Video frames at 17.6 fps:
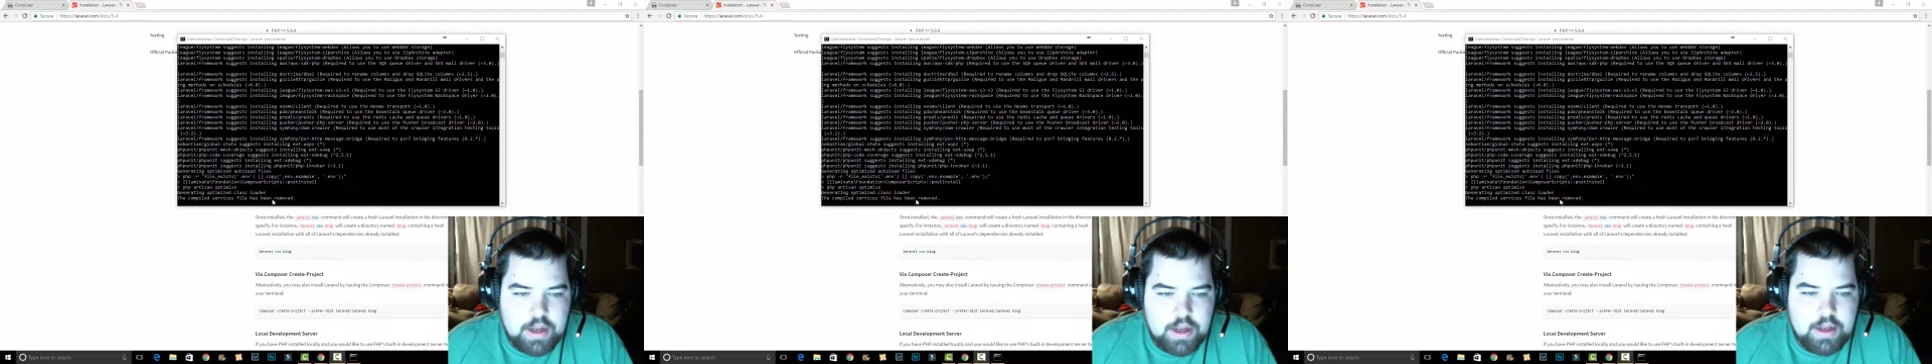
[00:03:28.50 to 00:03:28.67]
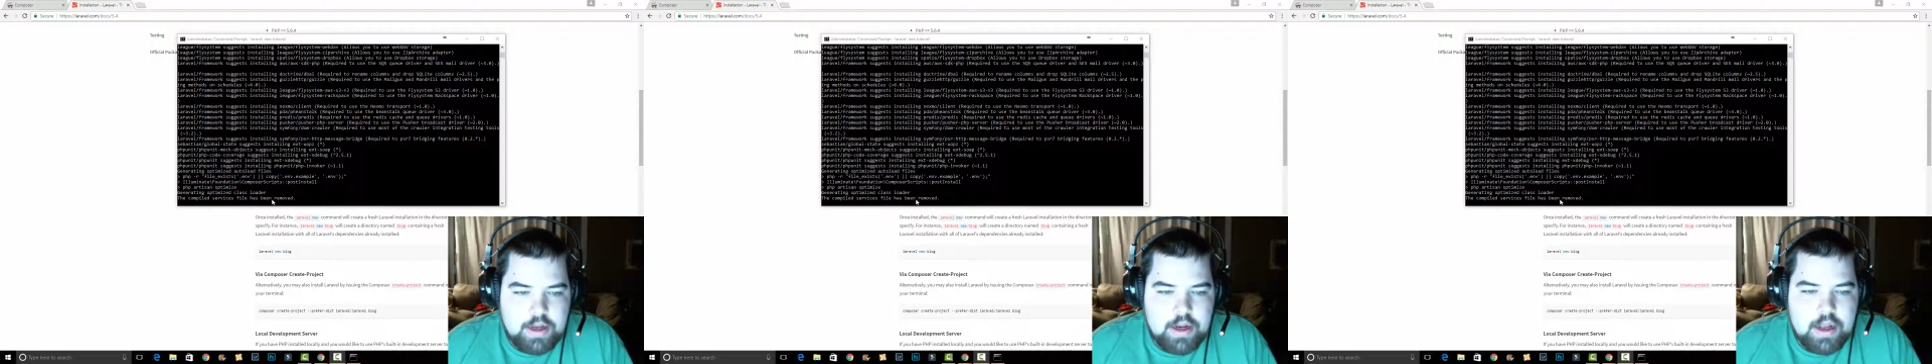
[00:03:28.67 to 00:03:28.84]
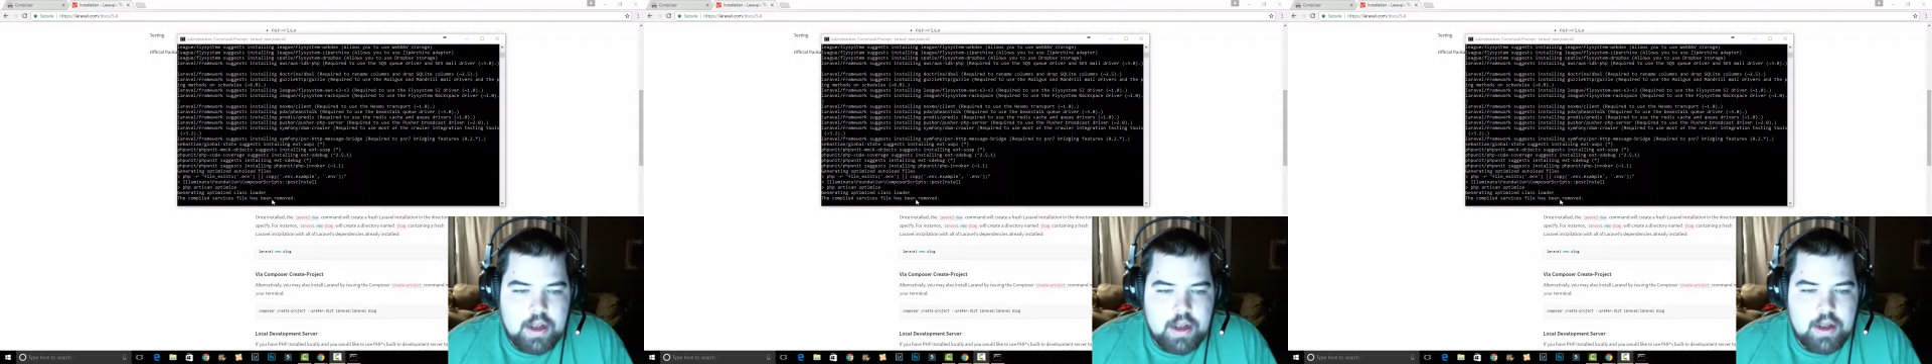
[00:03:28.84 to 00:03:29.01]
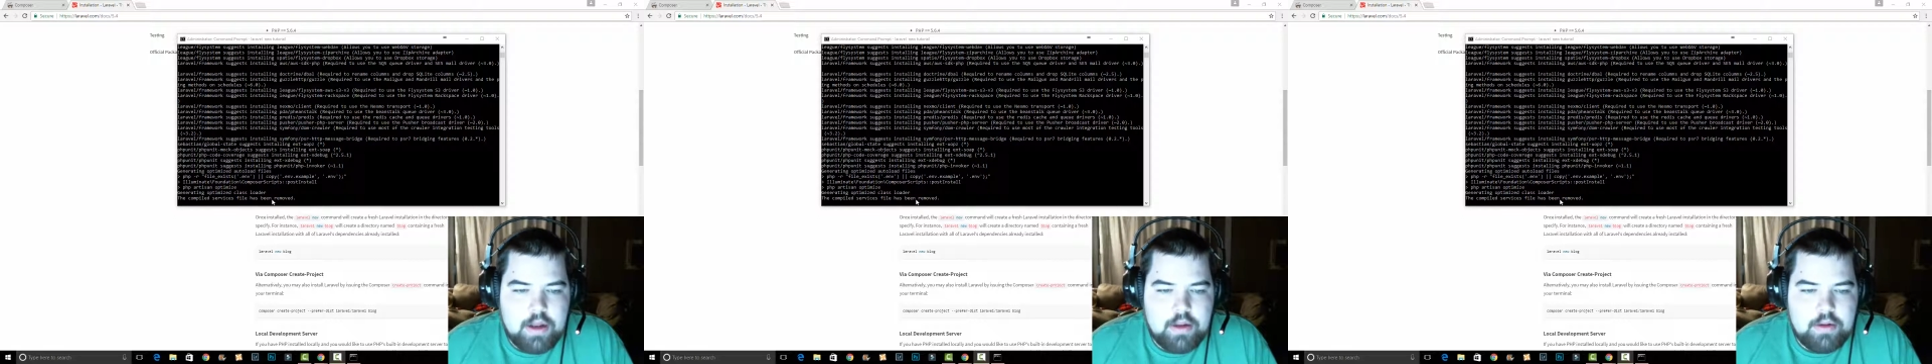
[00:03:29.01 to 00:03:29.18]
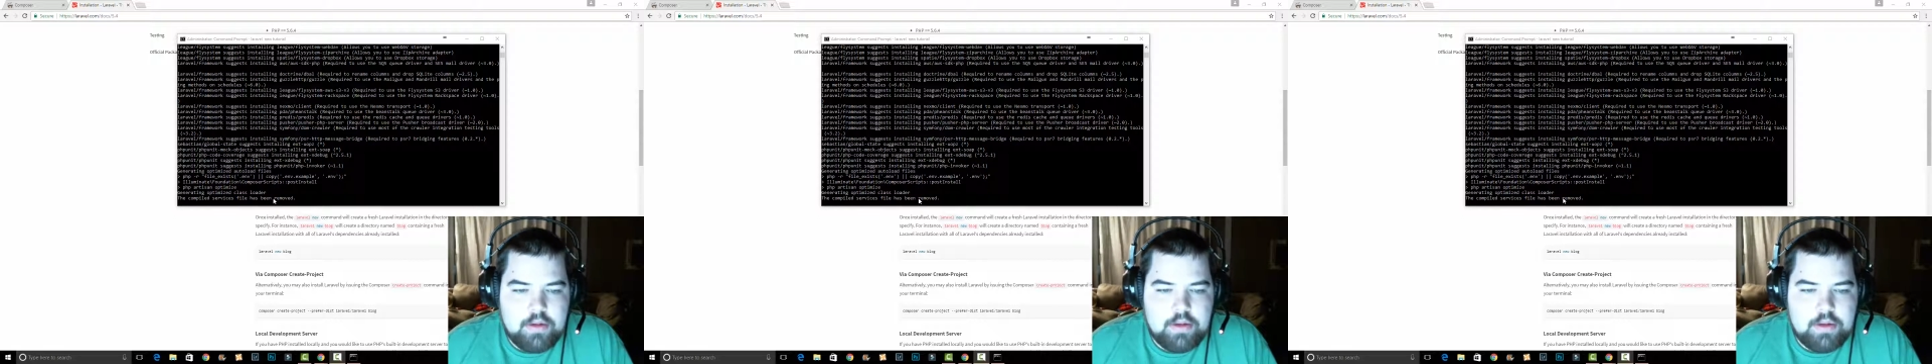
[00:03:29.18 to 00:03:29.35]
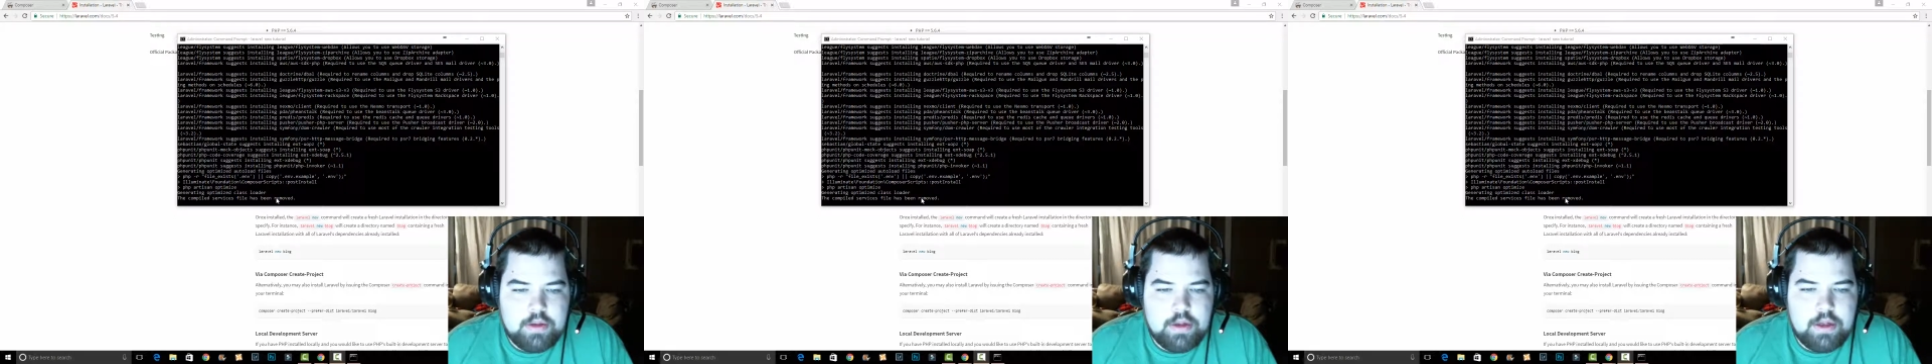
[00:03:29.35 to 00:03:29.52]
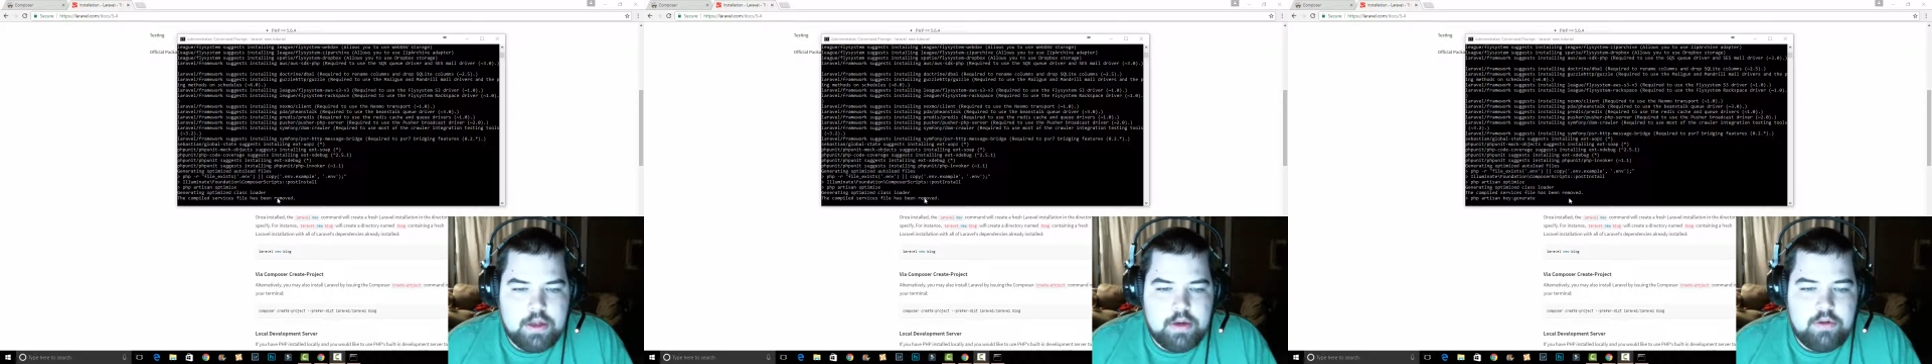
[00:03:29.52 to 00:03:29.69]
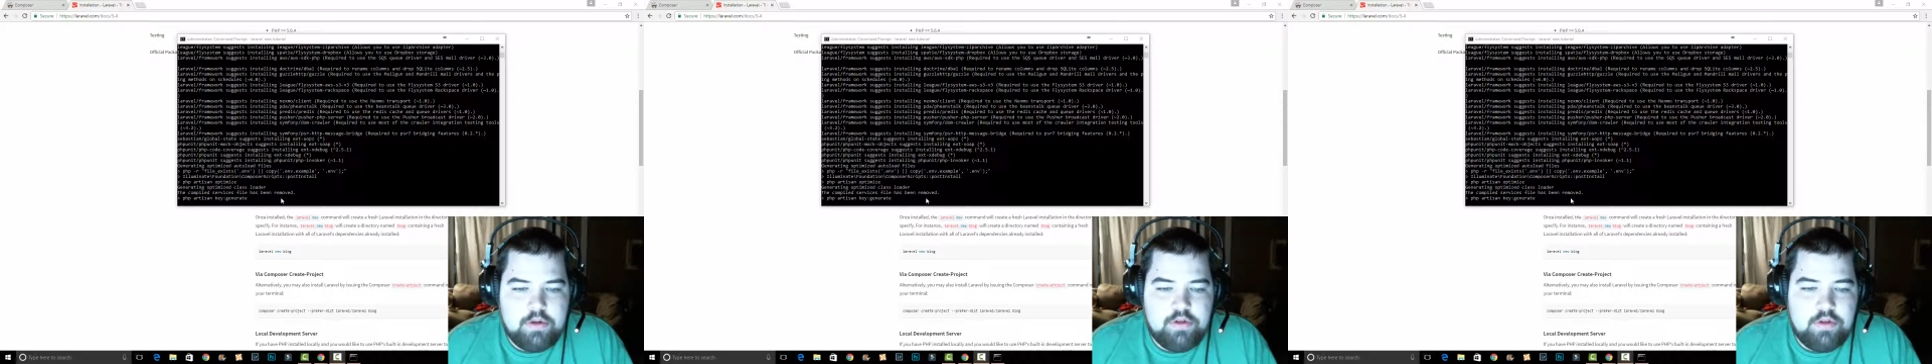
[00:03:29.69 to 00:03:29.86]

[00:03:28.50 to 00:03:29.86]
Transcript: And uh, it